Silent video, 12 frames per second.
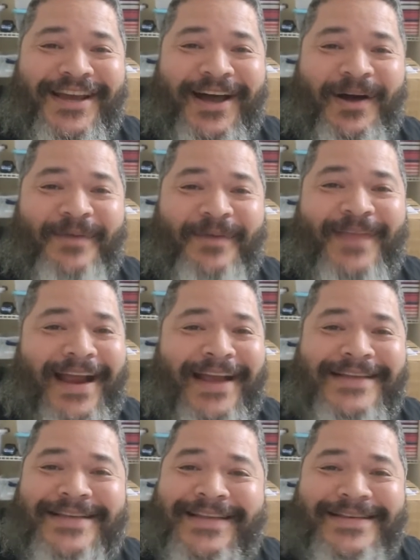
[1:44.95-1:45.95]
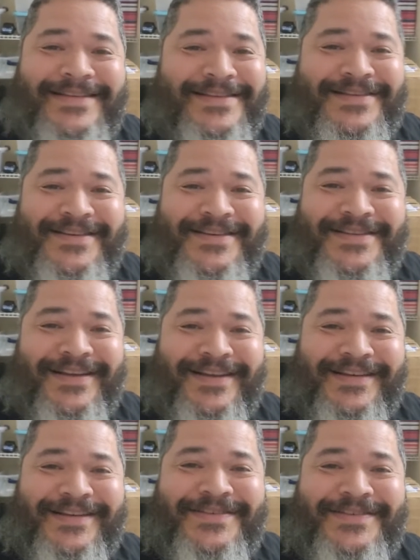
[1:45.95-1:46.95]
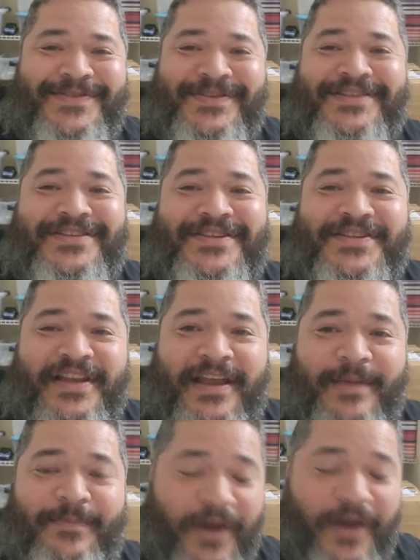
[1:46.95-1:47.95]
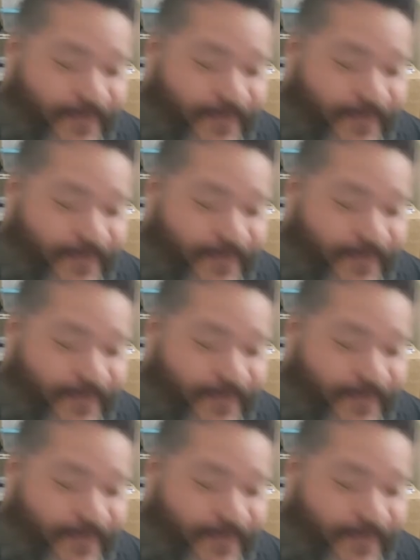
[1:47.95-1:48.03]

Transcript: Like I said, this is just an improv